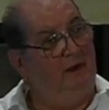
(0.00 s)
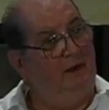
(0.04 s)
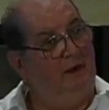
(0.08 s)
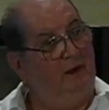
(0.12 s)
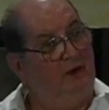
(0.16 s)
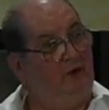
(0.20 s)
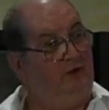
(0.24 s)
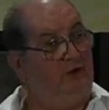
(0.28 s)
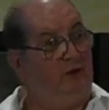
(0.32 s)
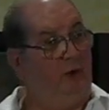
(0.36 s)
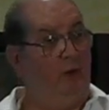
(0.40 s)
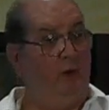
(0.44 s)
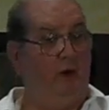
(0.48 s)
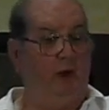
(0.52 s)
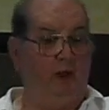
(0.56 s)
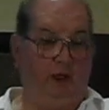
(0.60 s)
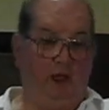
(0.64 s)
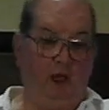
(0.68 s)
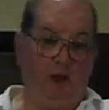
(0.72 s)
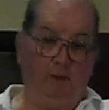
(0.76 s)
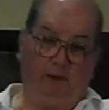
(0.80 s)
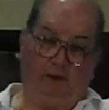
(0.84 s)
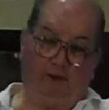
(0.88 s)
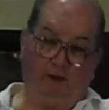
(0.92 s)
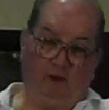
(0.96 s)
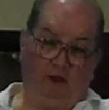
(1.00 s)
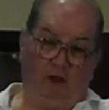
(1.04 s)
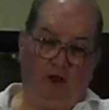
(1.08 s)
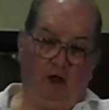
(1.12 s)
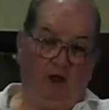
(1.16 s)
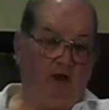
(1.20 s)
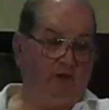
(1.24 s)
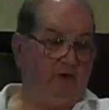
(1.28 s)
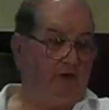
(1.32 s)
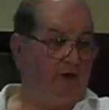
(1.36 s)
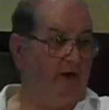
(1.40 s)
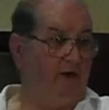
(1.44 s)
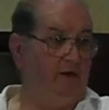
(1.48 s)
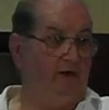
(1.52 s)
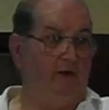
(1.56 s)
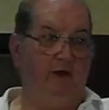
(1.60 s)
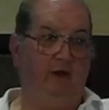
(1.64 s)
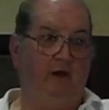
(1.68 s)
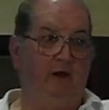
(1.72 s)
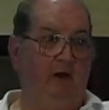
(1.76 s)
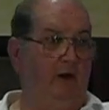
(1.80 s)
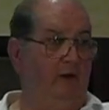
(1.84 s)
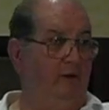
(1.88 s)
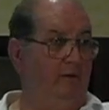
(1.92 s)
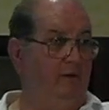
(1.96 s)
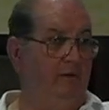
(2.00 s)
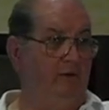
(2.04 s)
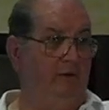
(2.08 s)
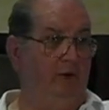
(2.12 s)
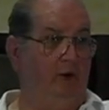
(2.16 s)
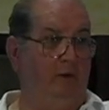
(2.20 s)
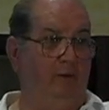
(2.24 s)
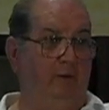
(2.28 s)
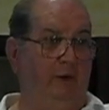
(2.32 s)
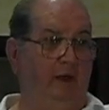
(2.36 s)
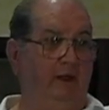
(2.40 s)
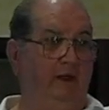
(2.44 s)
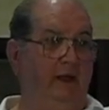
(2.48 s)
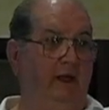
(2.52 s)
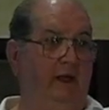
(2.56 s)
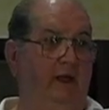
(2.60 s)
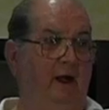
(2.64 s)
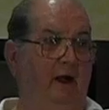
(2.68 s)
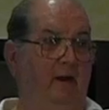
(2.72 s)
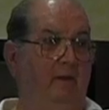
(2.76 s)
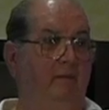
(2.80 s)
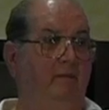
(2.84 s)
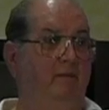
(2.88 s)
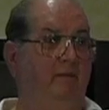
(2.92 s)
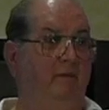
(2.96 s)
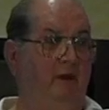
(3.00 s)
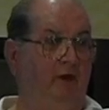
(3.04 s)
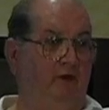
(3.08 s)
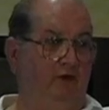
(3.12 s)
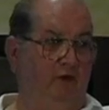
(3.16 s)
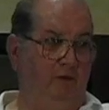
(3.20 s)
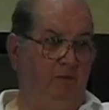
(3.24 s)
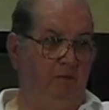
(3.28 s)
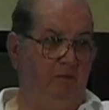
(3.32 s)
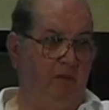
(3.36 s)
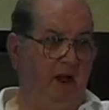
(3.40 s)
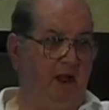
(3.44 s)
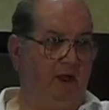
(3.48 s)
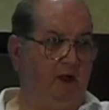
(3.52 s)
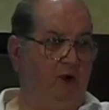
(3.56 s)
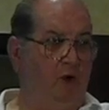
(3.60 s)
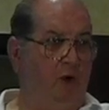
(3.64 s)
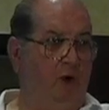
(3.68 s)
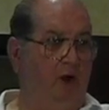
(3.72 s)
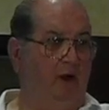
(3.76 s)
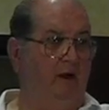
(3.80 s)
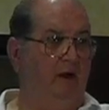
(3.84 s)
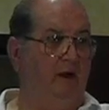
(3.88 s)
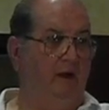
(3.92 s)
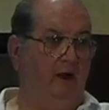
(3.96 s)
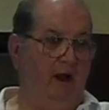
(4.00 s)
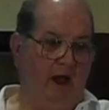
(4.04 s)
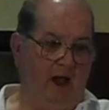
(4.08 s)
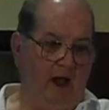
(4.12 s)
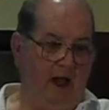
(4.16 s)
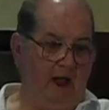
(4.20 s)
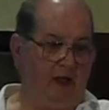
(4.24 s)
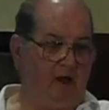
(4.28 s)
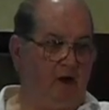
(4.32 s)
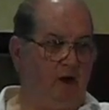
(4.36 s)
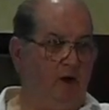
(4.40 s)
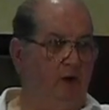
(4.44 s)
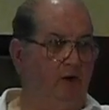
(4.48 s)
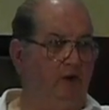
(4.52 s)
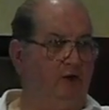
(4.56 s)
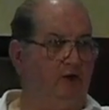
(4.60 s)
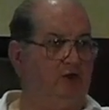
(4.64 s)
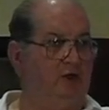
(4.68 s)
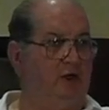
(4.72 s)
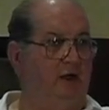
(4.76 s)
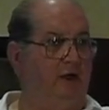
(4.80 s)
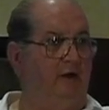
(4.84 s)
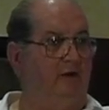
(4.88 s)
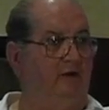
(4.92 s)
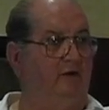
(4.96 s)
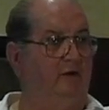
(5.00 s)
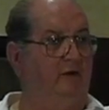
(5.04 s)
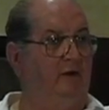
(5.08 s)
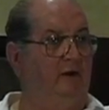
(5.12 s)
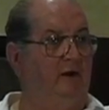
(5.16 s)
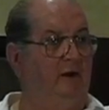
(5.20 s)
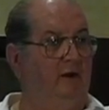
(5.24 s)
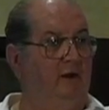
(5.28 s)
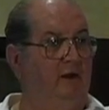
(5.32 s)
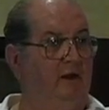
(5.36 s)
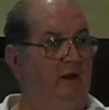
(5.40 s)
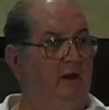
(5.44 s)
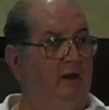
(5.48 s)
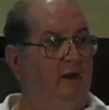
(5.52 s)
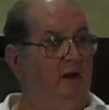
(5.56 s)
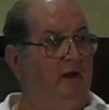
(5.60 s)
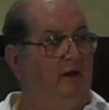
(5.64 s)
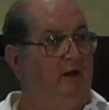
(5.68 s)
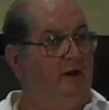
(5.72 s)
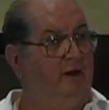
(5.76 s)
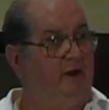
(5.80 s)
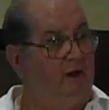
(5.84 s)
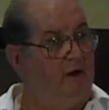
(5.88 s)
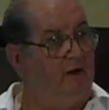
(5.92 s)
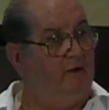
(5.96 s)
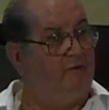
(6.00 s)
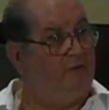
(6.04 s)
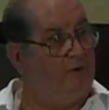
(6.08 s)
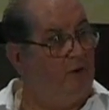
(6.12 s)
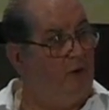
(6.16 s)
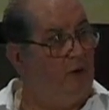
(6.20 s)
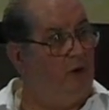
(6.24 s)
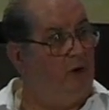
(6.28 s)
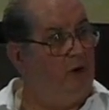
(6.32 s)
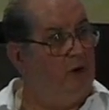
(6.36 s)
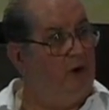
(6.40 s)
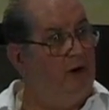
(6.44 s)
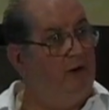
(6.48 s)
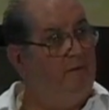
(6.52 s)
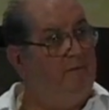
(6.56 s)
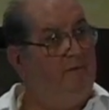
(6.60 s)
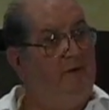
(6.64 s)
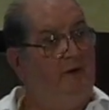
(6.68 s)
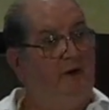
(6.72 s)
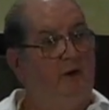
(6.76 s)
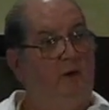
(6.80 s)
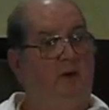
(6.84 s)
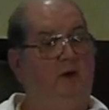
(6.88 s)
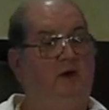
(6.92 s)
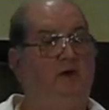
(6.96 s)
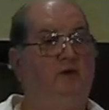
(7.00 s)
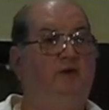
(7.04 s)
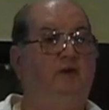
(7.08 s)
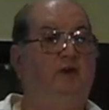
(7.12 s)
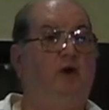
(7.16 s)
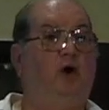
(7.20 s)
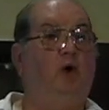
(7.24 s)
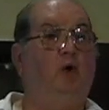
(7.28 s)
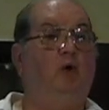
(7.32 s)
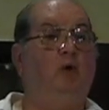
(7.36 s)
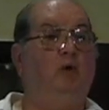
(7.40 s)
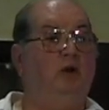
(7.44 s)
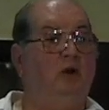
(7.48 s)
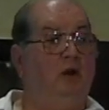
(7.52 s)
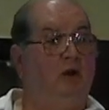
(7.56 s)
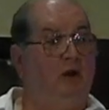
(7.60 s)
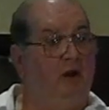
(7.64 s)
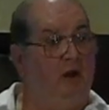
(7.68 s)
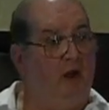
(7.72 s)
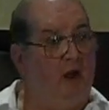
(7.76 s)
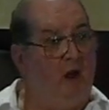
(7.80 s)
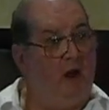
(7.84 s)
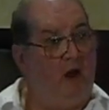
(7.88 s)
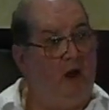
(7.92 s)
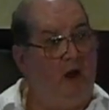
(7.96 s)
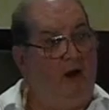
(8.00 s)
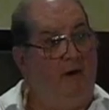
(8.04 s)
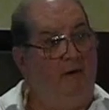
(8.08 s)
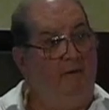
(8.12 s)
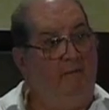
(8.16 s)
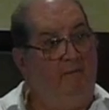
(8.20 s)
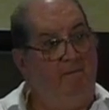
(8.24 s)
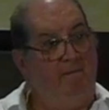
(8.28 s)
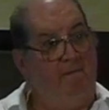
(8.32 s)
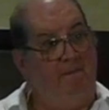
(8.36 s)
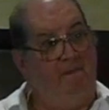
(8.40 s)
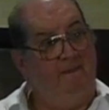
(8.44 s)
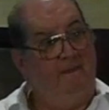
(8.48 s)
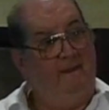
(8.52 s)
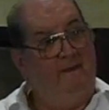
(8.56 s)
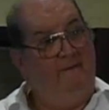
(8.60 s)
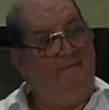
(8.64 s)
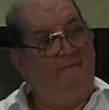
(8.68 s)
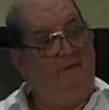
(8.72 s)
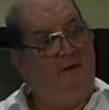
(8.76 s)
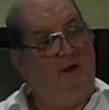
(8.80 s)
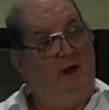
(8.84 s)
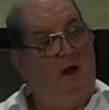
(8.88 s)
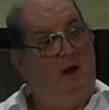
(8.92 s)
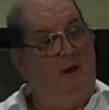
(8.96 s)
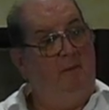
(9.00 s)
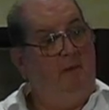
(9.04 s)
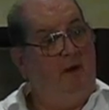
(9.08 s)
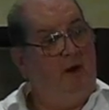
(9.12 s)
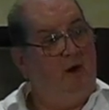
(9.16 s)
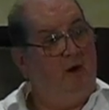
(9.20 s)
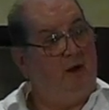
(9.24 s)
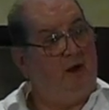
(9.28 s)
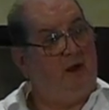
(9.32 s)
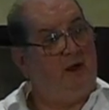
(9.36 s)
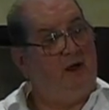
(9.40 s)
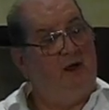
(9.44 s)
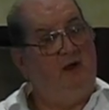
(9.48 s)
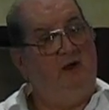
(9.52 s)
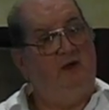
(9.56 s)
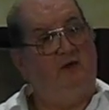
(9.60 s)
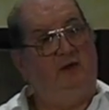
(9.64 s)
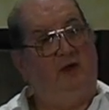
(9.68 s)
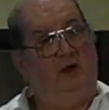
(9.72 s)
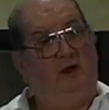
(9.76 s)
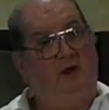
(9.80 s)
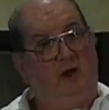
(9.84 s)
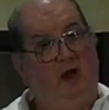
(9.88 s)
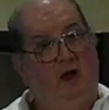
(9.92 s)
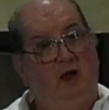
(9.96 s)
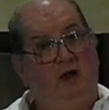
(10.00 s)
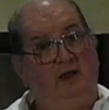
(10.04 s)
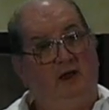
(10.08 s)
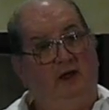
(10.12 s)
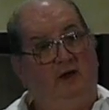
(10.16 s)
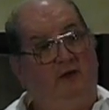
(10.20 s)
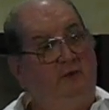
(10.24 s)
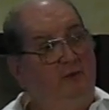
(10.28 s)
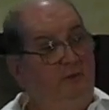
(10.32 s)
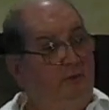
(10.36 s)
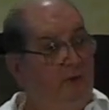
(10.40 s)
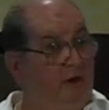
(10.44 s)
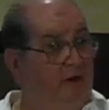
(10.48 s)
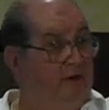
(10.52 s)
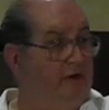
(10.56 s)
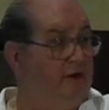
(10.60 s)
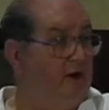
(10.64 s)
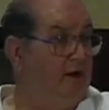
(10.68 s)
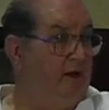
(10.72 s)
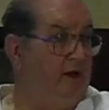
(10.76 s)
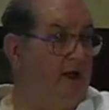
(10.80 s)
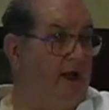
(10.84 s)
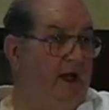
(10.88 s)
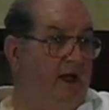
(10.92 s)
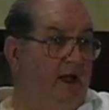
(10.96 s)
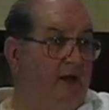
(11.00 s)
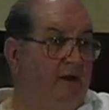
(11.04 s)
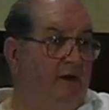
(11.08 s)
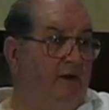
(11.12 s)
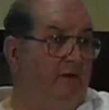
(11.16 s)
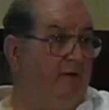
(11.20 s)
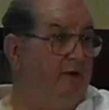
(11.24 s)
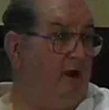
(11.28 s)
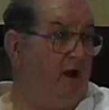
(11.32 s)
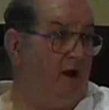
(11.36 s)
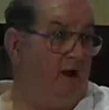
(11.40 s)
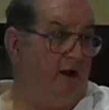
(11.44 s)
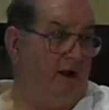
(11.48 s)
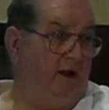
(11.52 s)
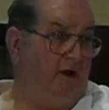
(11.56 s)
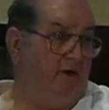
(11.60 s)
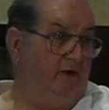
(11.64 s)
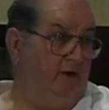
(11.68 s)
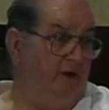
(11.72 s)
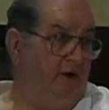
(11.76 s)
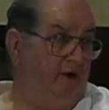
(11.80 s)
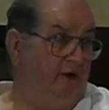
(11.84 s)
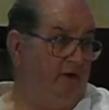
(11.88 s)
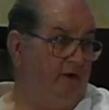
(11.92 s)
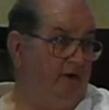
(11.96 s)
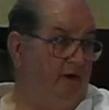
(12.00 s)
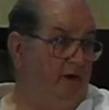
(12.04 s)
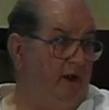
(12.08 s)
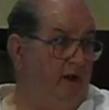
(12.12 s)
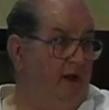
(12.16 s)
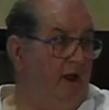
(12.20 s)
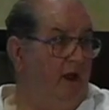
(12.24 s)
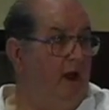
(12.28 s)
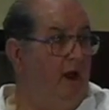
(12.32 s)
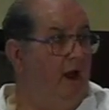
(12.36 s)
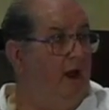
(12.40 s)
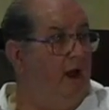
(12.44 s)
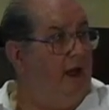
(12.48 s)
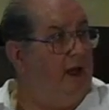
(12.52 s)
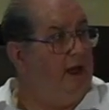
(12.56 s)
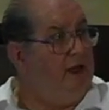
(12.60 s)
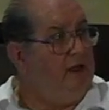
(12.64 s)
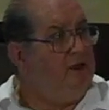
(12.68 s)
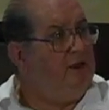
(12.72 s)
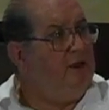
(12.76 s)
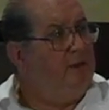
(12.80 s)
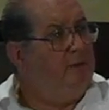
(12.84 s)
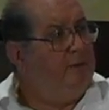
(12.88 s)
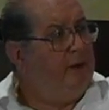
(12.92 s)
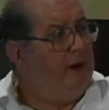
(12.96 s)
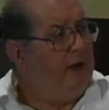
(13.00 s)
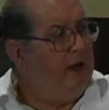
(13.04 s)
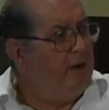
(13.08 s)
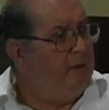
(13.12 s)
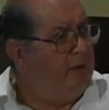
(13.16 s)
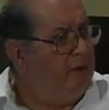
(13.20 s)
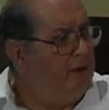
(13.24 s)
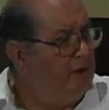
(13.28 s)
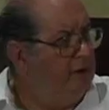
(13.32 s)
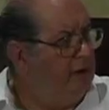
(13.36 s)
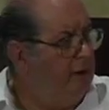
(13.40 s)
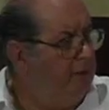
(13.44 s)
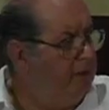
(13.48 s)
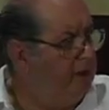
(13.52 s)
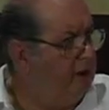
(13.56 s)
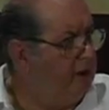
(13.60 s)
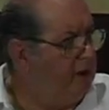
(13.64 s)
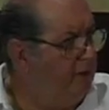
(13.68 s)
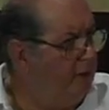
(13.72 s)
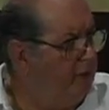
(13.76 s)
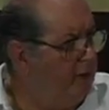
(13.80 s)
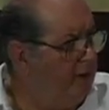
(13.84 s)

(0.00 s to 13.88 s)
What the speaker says: You say, well, yeah, but the law says, no, don't bring that up. This is my court. I call the shots. Therefore, there is no law. America is a land of lawlessness. In the Bible, in the book of